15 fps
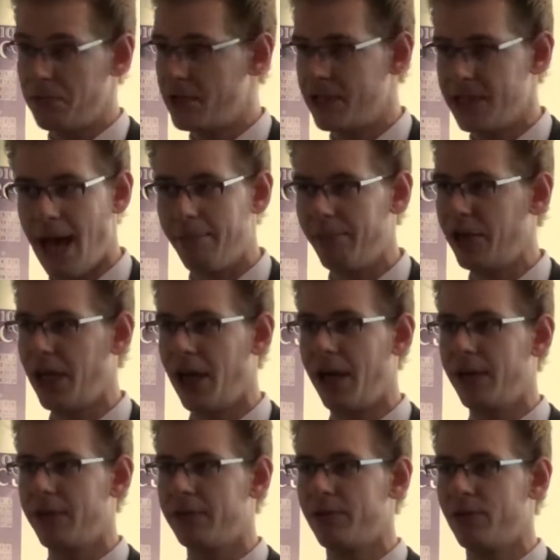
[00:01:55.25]

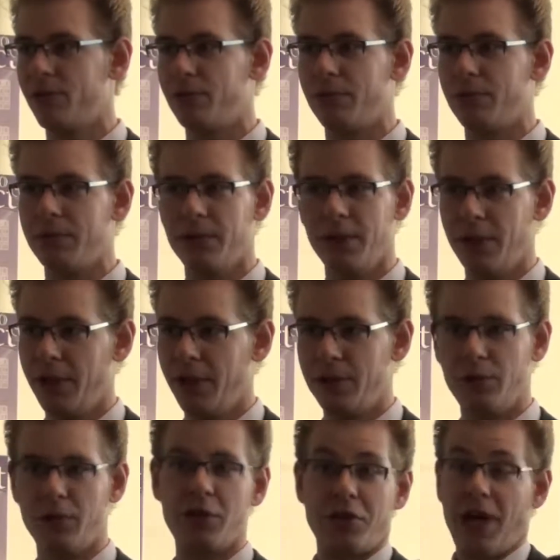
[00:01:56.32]
Zambia to
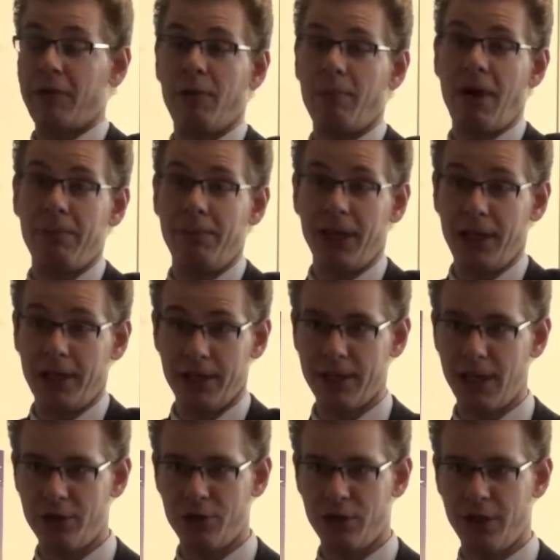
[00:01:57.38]
the Czech Republic,
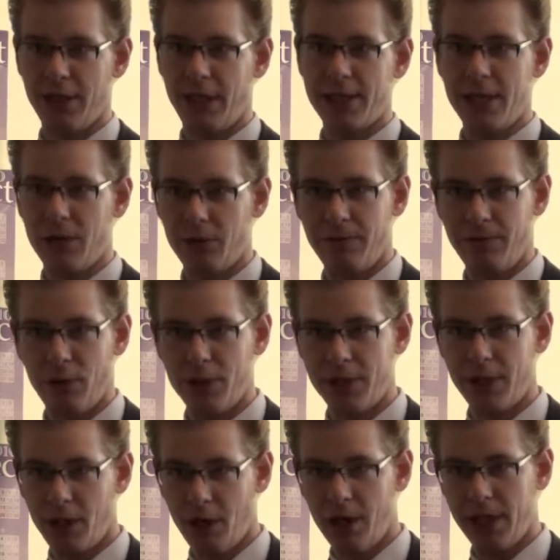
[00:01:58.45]
essentially. That's how diverse
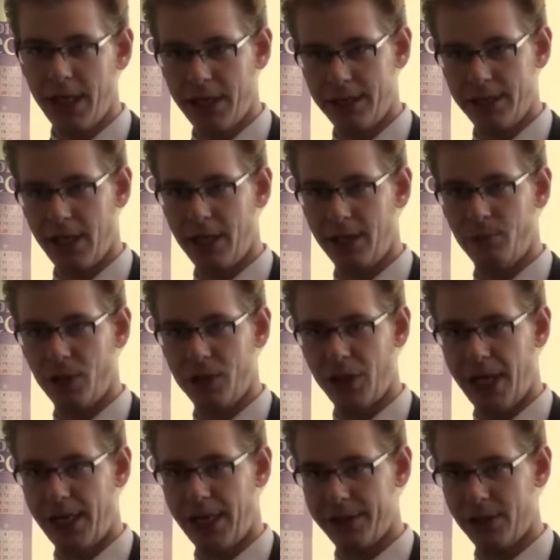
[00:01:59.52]
the contexts are in which
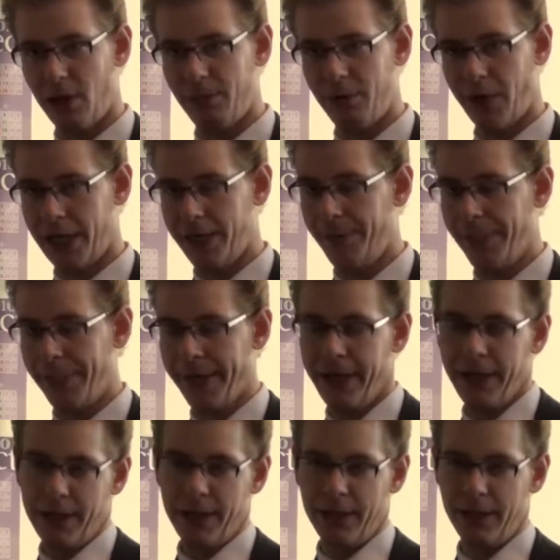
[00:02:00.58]
ALACs operate
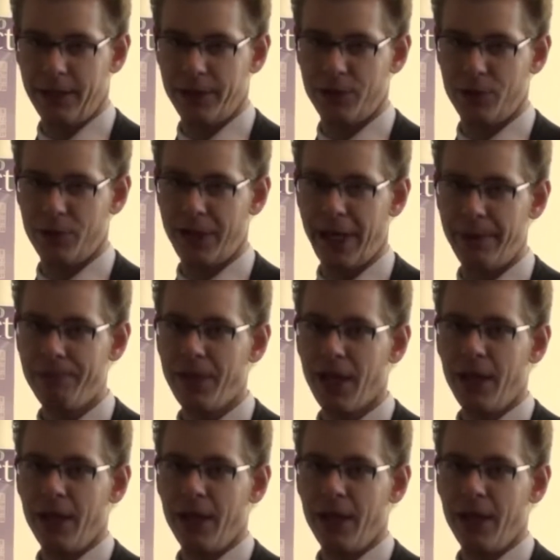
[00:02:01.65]
today.